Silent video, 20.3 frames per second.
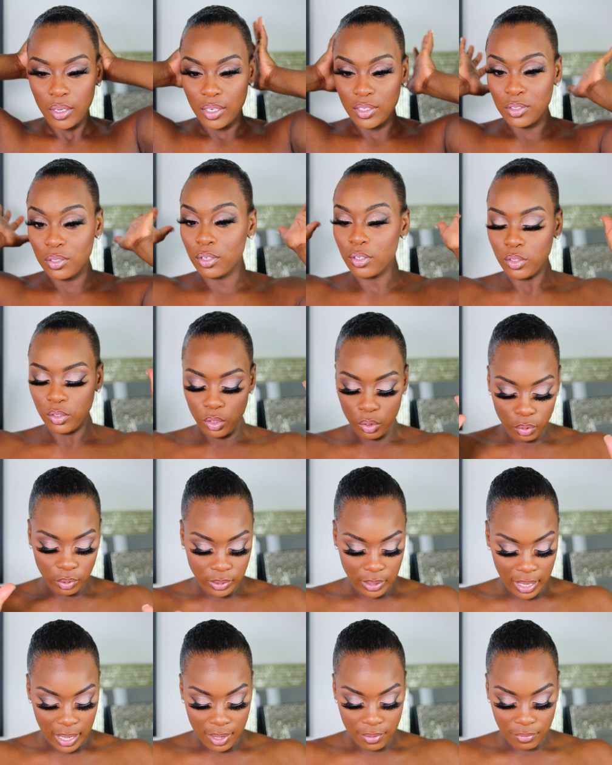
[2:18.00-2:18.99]
it took no
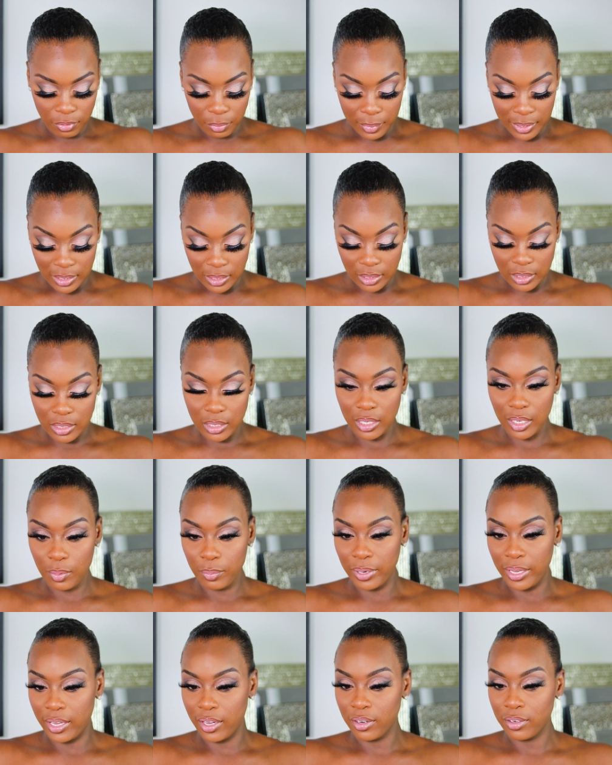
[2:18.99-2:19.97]
time for me to slick
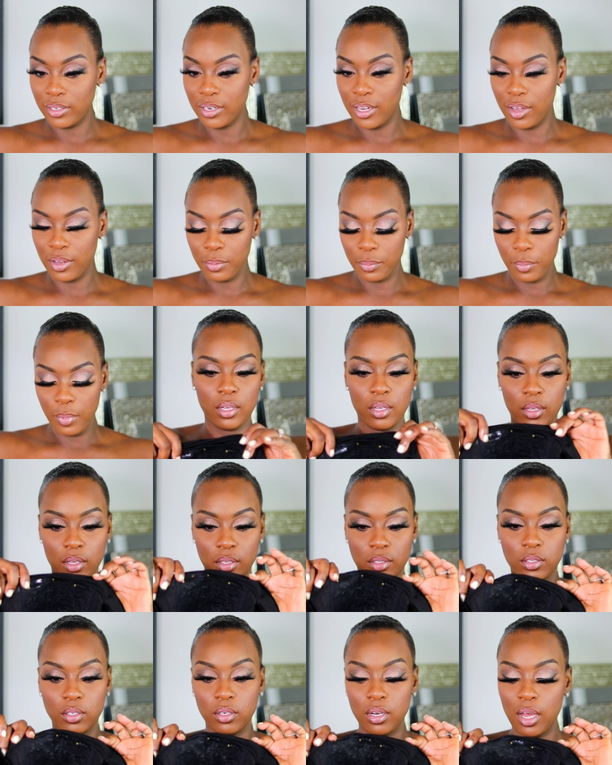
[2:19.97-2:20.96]
my hair down
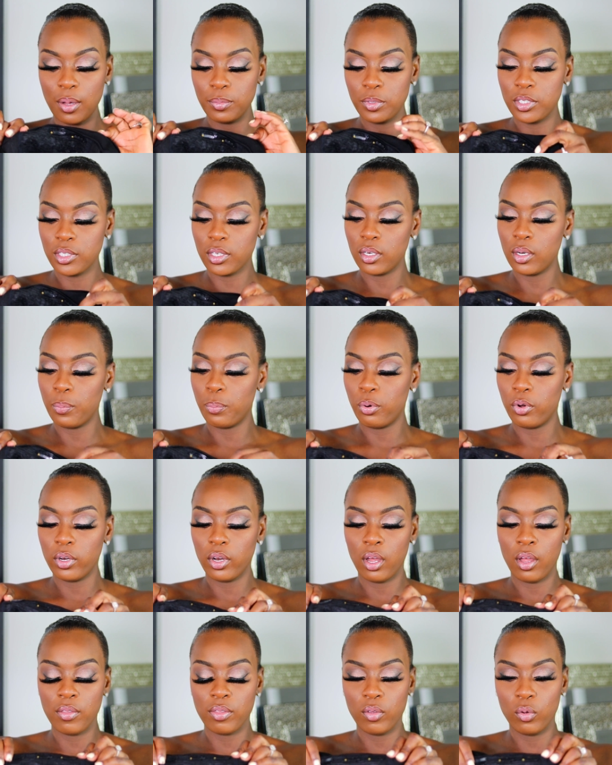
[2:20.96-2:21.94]
so now I'm just gonna put
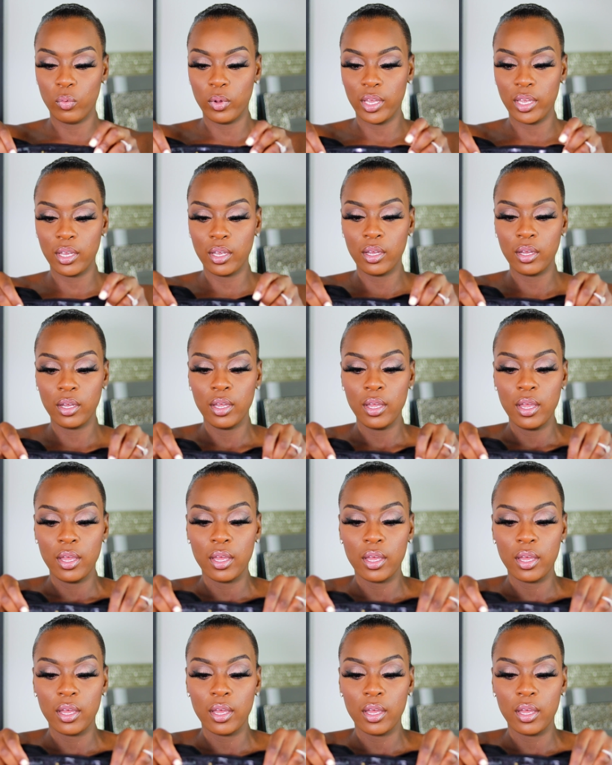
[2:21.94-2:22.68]
on the wig